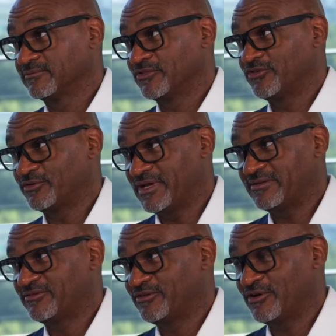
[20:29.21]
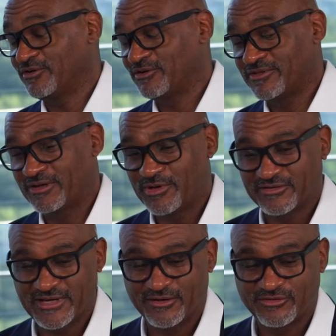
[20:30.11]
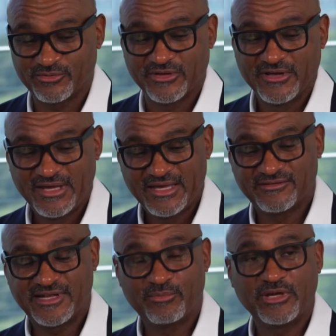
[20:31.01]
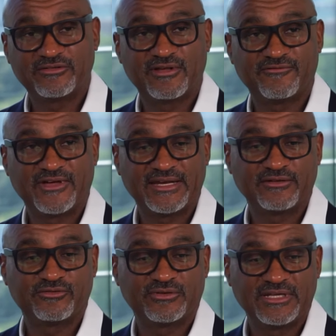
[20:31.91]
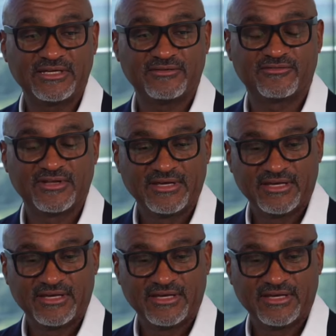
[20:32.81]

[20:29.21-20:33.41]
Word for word: So that's, you know, you think about scholarships, it's not based on financial needs.